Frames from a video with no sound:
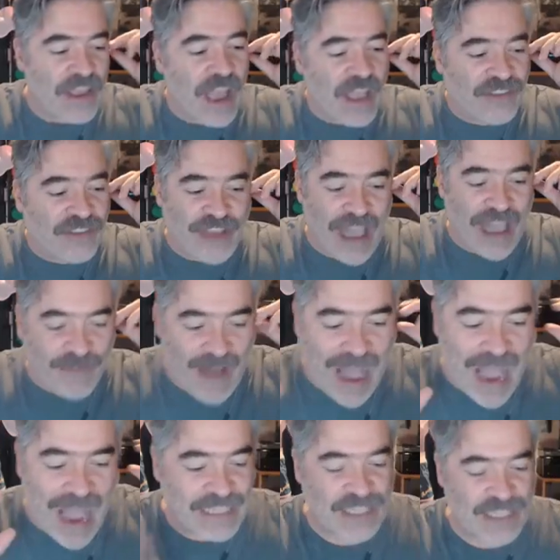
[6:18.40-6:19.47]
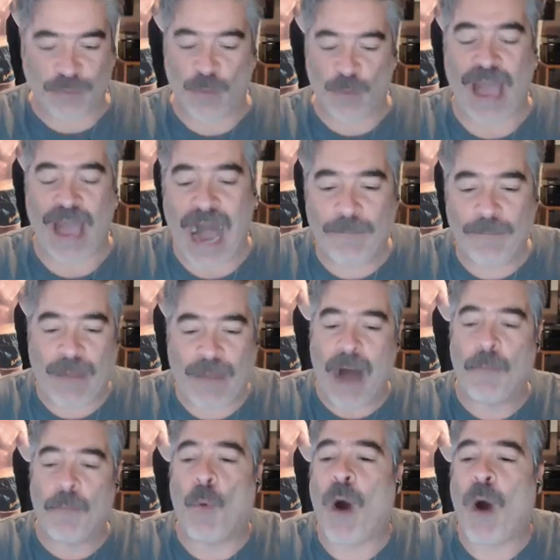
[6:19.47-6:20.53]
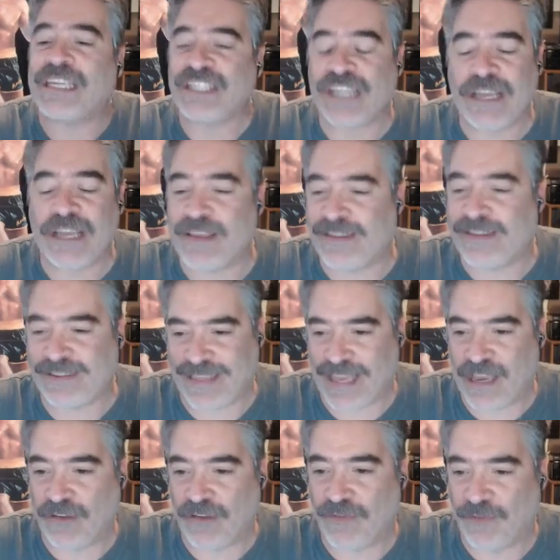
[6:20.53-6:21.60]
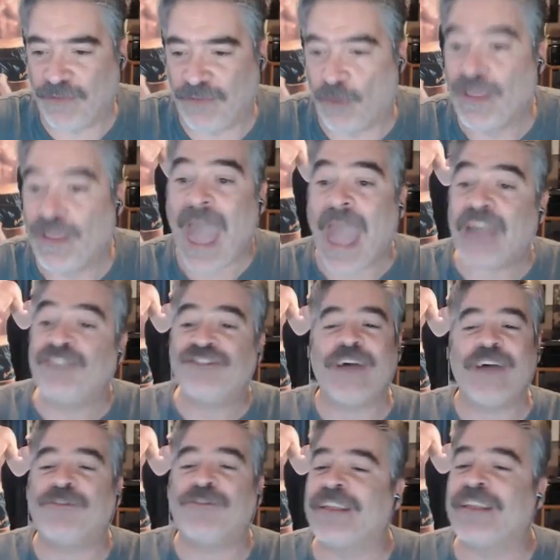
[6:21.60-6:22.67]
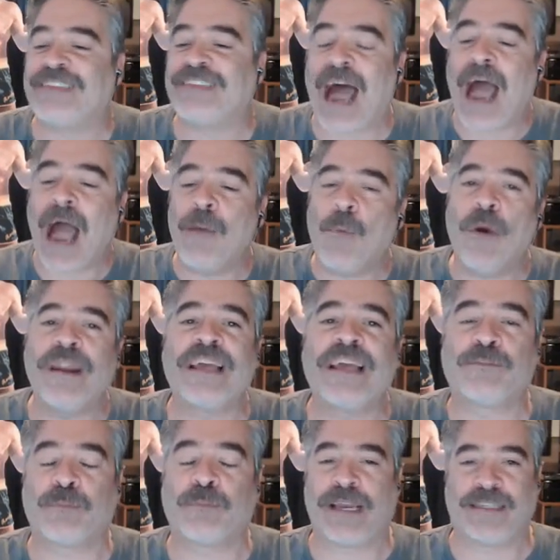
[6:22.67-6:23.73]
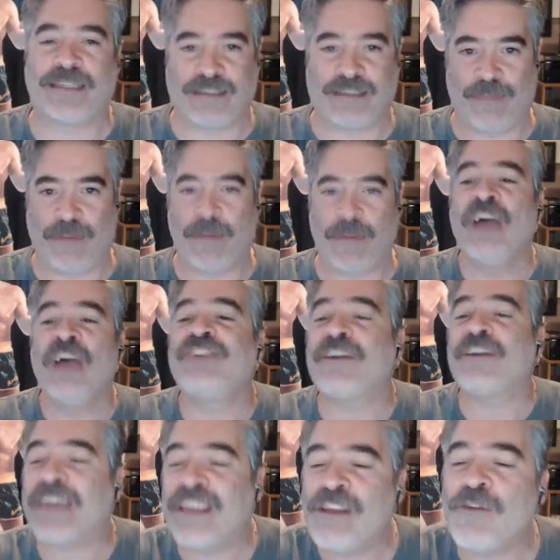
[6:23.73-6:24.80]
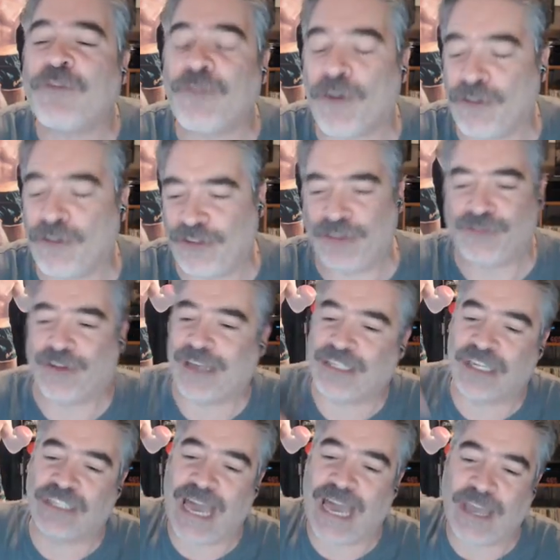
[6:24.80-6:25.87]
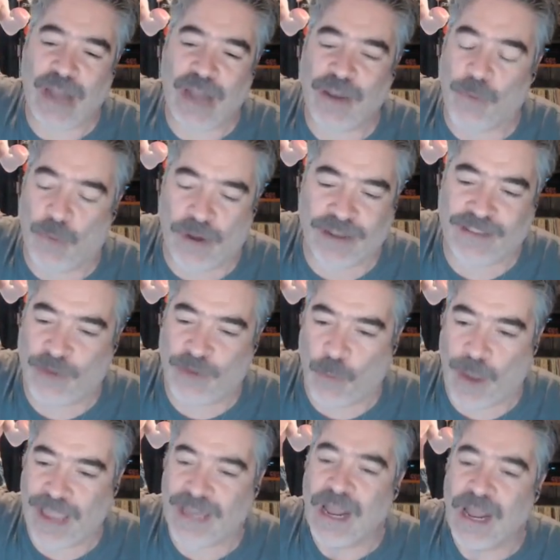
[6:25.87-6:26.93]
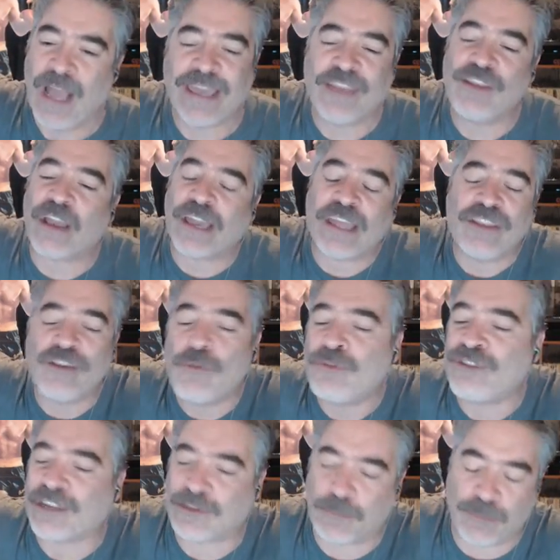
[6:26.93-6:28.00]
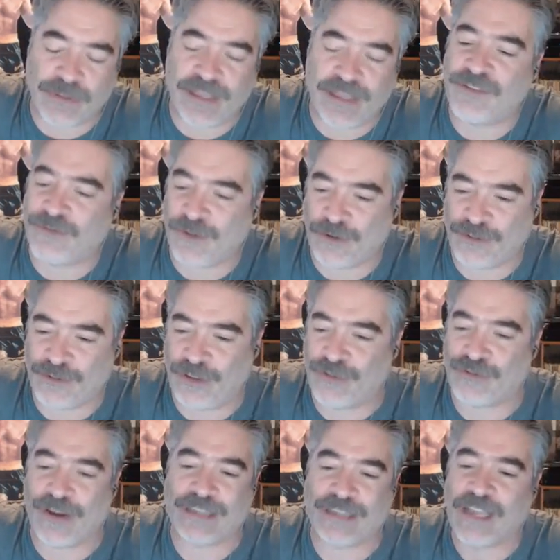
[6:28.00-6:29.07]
Jeff, I swear, I'm watching this thing unfold. And Jeff, listen, I want to explain something. Jeff, can you first address, because I don't want it to wait. Can you just please first address